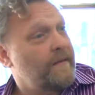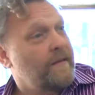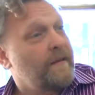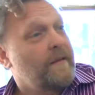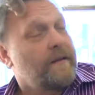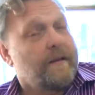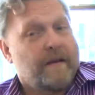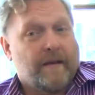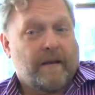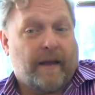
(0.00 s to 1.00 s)

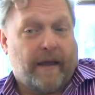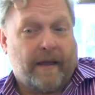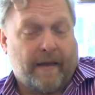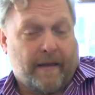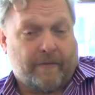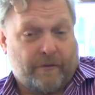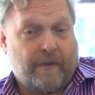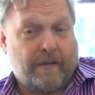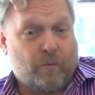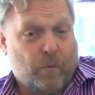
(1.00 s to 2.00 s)
Interesting. And so
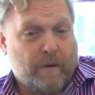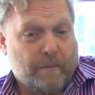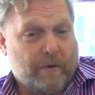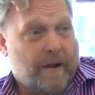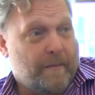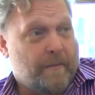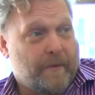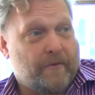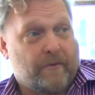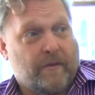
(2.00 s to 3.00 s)
that's one
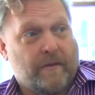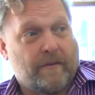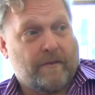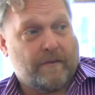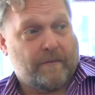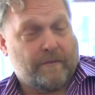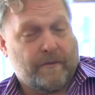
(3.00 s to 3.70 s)
problem, is the, the,